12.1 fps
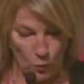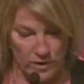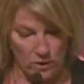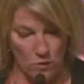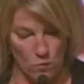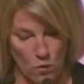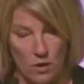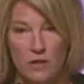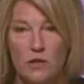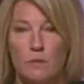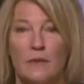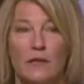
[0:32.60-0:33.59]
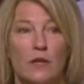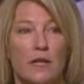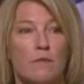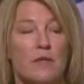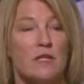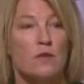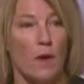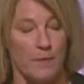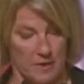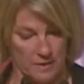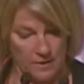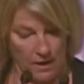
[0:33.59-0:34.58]
We don't want to merely be
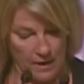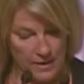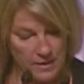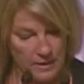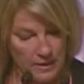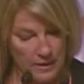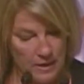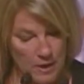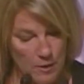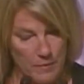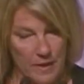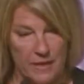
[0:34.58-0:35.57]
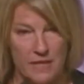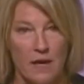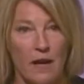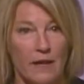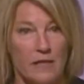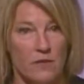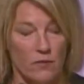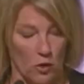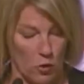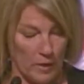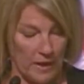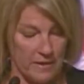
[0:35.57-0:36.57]
swept aside by the tides
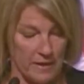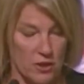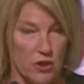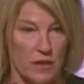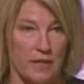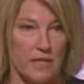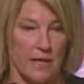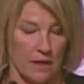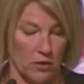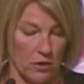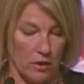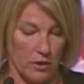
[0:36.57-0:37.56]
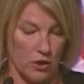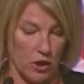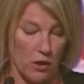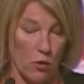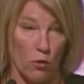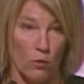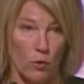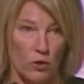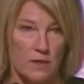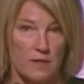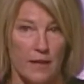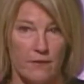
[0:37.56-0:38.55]
of globalization and technology, or
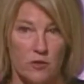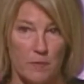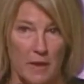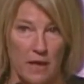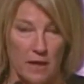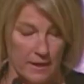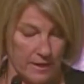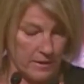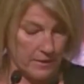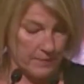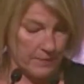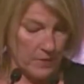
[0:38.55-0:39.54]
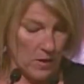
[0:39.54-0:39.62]
worse, left behind.